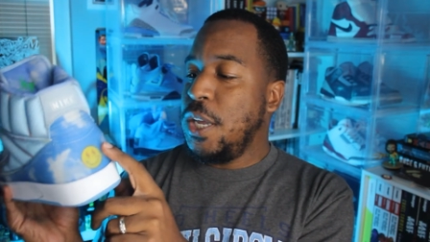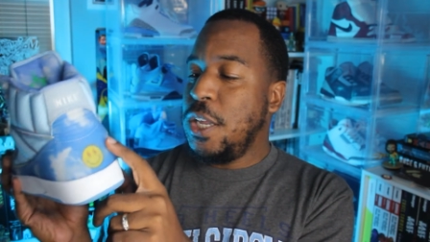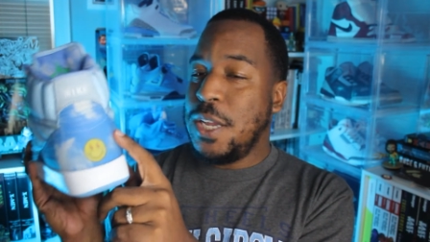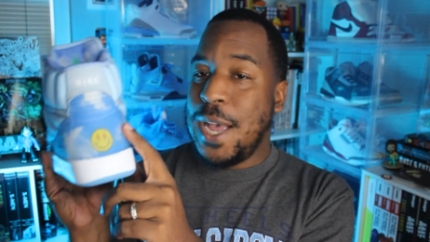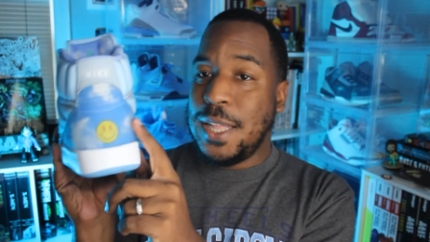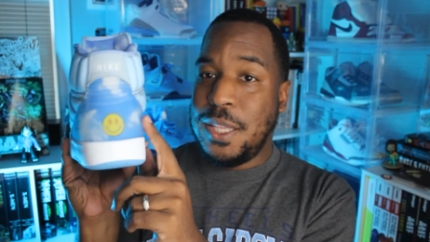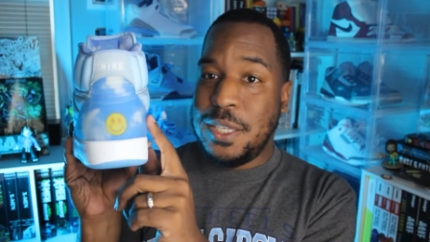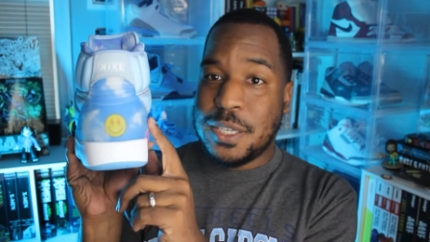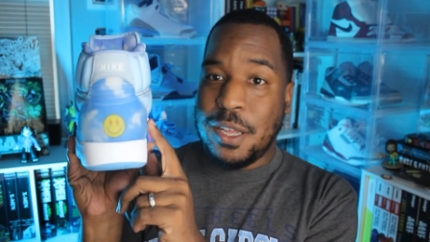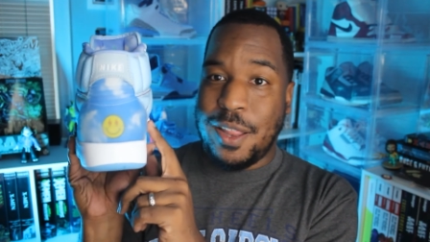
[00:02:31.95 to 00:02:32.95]
You got
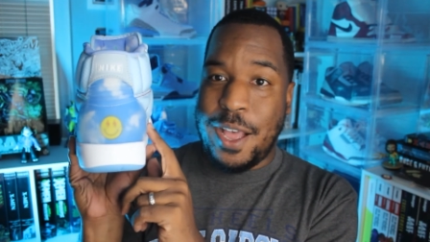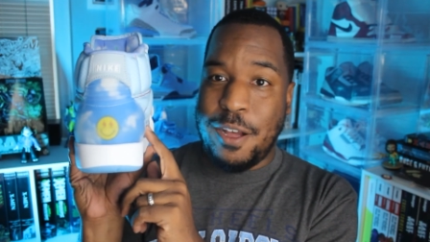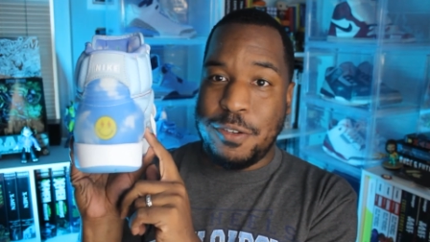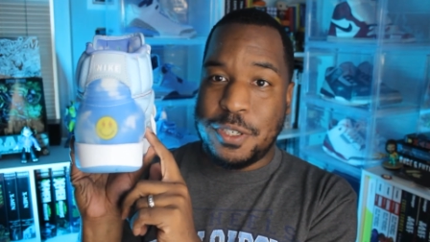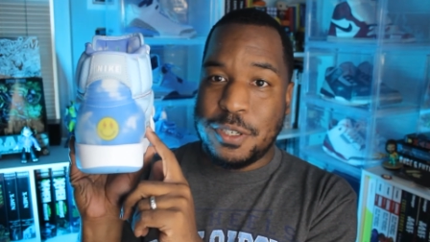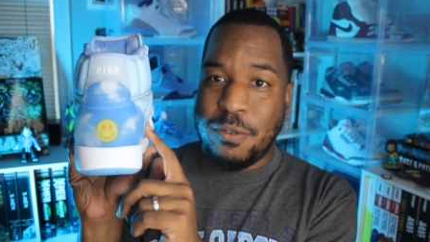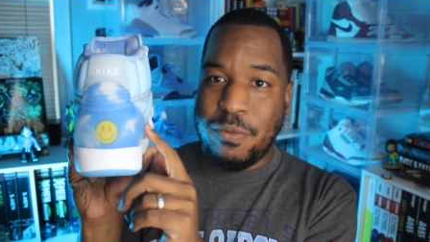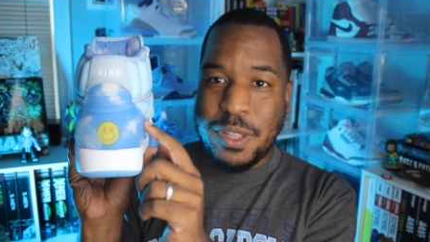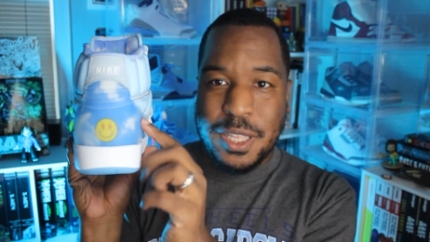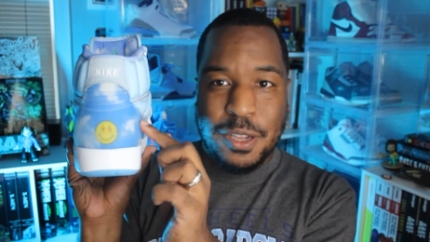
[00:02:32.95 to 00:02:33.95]
these clouds, really